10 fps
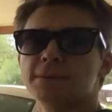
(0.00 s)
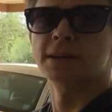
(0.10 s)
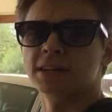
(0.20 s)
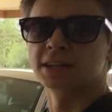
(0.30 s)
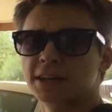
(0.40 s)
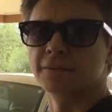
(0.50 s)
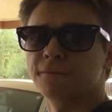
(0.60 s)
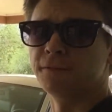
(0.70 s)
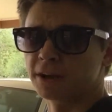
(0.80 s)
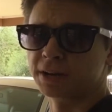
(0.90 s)
to be making it
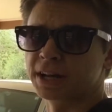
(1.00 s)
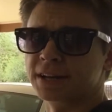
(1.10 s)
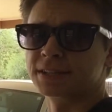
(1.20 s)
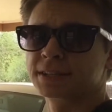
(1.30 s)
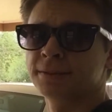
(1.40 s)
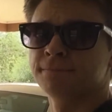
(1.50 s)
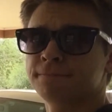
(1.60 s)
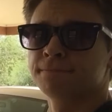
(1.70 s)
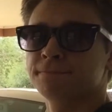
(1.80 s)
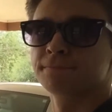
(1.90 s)
very nice.
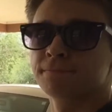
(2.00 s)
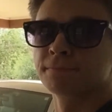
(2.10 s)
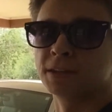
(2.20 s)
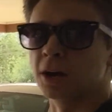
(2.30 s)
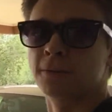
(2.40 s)
No,